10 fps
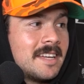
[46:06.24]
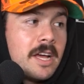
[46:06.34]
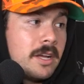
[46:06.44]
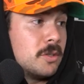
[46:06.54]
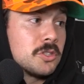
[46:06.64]

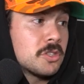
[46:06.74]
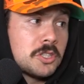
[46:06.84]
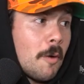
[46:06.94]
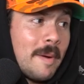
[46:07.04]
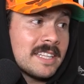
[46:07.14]
It was a
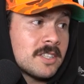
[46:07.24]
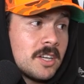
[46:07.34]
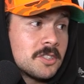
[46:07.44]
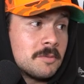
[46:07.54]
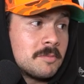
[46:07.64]
dope-ass
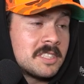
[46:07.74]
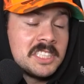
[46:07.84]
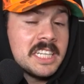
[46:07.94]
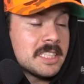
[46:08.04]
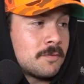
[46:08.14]
costume.
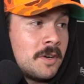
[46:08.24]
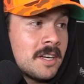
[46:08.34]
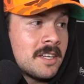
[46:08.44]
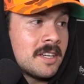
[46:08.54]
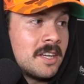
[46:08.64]
Sick as
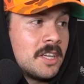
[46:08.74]
fuck.